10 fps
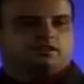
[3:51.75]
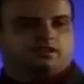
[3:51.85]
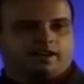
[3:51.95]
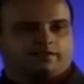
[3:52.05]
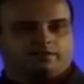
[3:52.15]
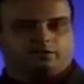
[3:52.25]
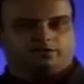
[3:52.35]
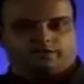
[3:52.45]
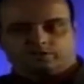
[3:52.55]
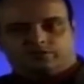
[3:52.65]
I have to have a
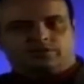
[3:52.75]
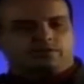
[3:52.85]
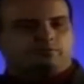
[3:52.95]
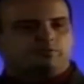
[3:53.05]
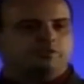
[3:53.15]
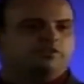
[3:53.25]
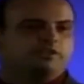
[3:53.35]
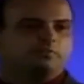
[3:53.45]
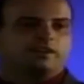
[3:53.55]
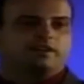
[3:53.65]
look at that. Well, I'm going to pull the
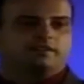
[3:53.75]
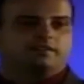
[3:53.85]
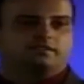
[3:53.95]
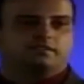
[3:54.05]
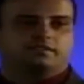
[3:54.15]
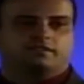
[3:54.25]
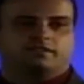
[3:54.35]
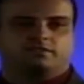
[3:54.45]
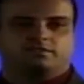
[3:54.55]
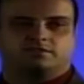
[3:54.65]
thing apart
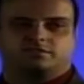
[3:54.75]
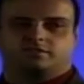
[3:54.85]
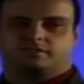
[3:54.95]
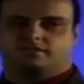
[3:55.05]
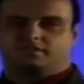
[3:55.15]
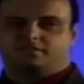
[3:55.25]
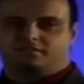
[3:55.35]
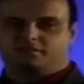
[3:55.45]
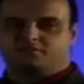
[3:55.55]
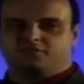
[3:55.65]
as soon as
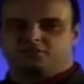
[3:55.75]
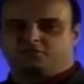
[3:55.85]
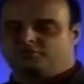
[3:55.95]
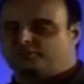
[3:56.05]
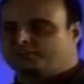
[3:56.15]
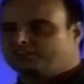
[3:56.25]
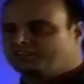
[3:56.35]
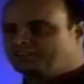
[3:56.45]
you're not watching.